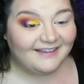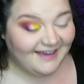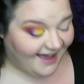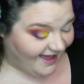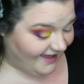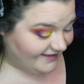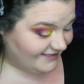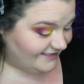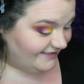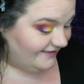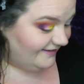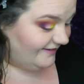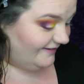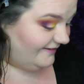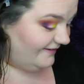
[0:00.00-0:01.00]
Guys,
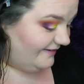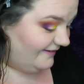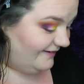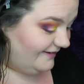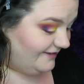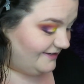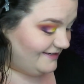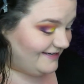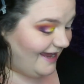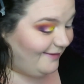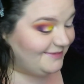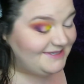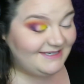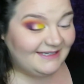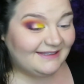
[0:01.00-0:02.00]

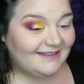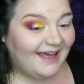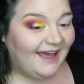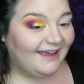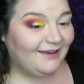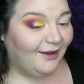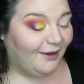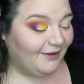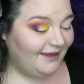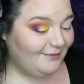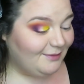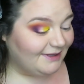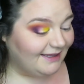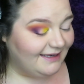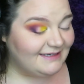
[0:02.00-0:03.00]
James did that, y'all. He
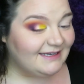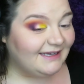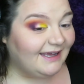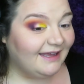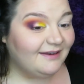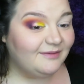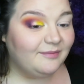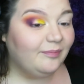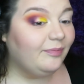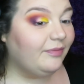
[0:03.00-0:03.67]
really did.